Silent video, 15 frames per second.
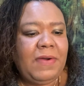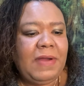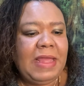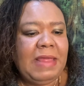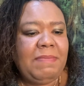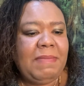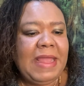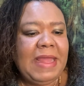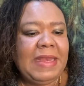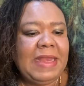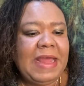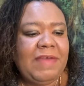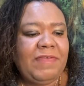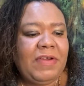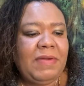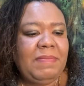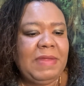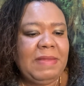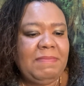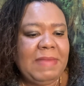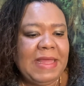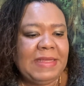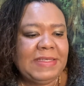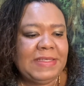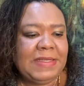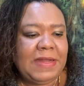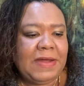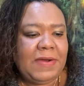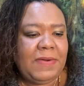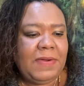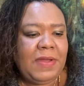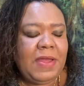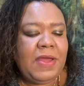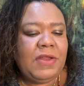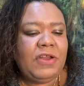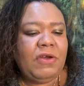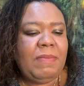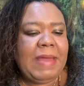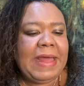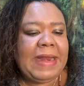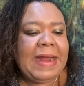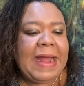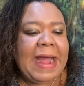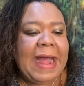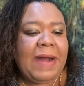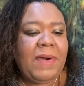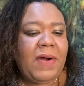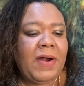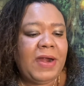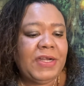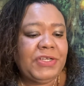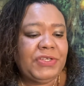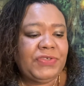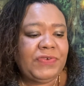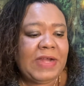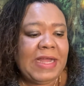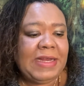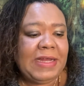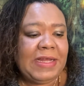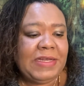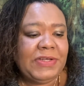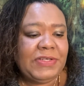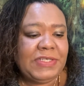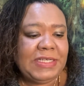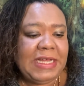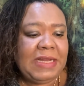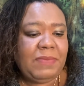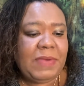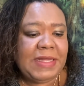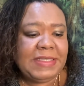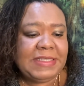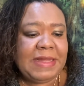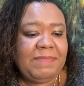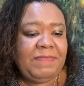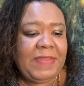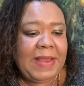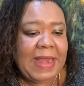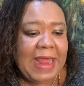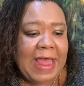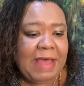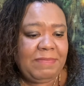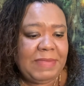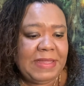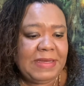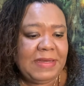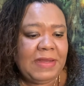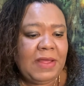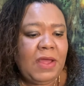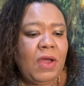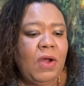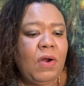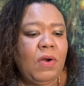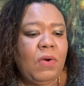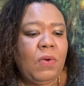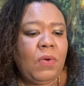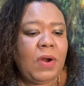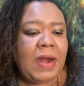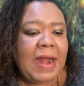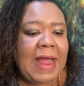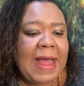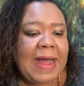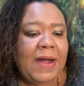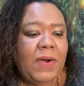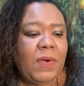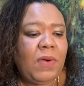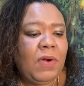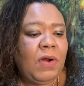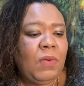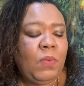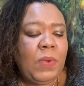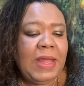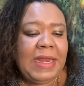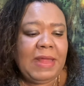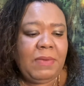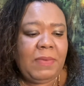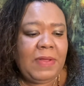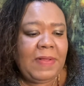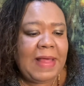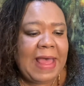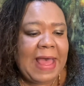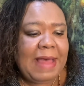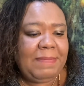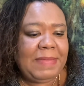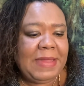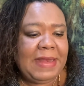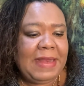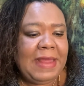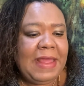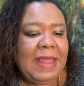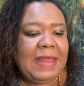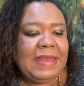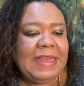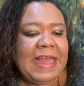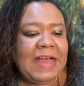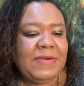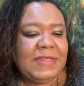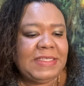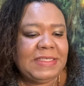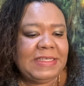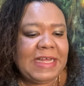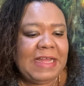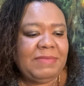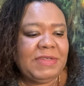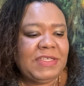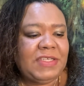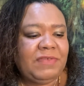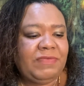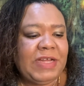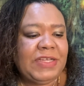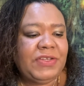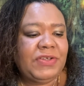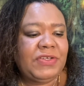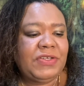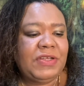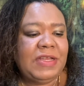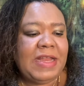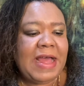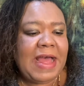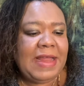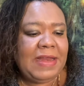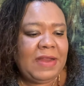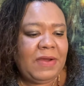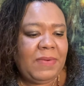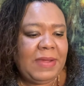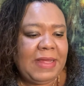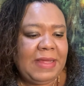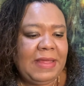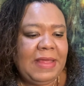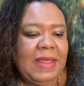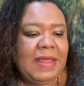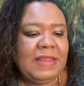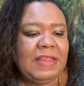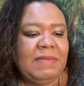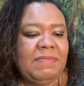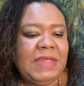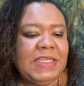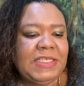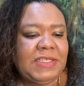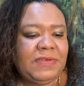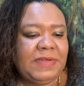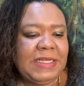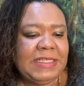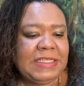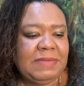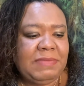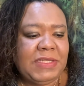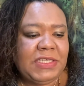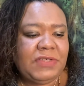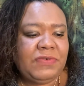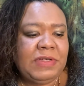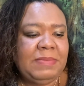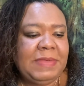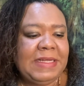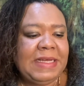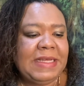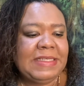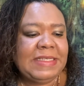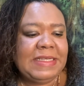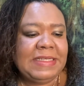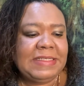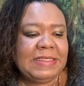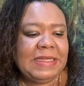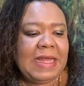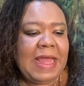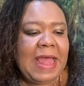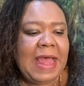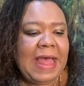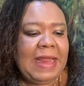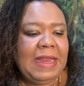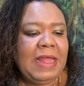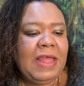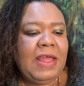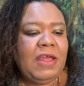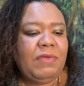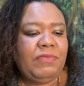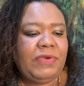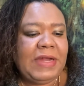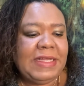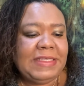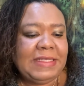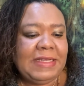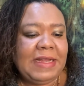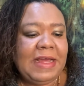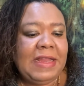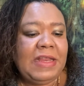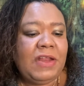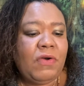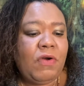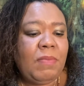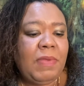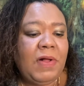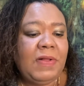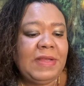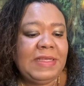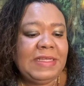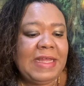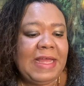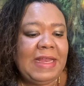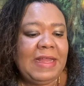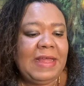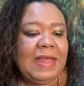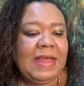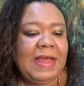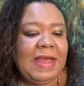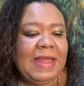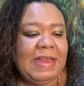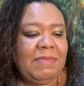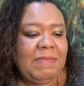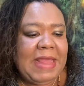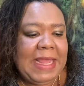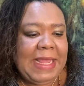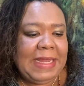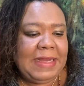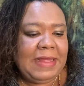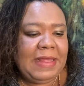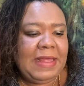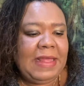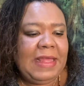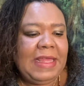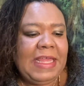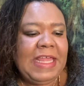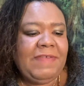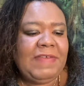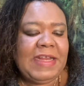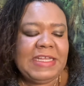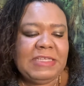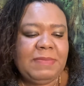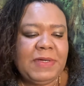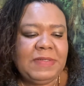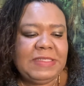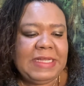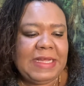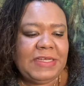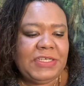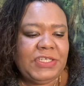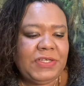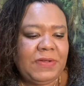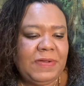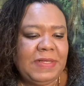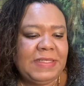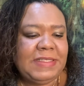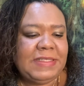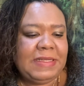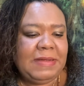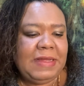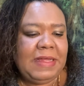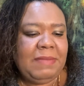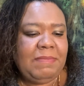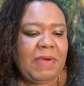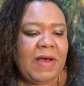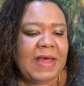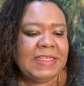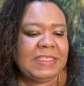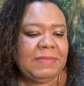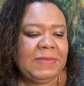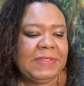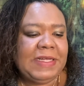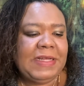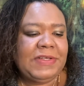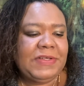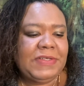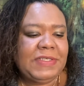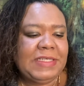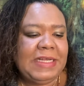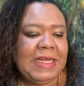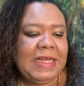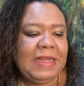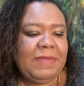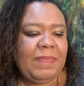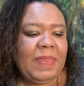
and may never be meant to know. No matter how hard you try to understand why something happened or how or when it will happen, now is the time to surrender to not knowing. The mystery is a mystery because it is at present unknowable and yet unmade. Even its potential is impossible to understand.